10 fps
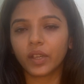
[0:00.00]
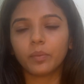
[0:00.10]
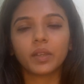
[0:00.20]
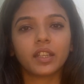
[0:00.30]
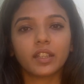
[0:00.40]

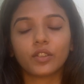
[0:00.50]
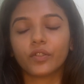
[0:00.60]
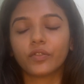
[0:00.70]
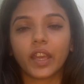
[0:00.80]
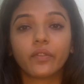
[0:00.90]
minute
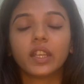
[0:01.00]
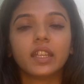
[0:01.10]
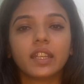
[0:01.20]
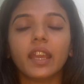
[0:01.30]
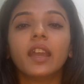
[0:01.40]
of every
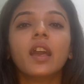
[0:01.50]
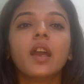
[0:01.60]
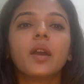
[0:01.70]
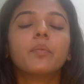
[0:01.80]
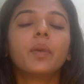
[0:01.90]
day,
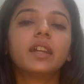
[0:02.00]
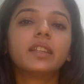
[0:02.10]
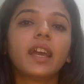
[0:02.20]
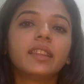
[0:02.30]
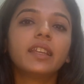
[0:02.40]

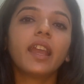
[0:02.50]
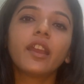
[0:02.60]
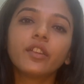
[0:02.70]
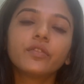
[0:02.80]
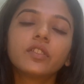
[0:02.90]
but at the
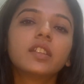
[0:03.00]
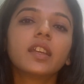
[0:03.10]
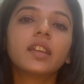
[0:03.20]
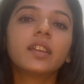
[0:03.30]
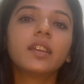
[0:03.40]
end of the
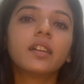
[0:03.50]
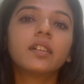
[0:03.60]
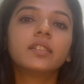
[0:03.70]
day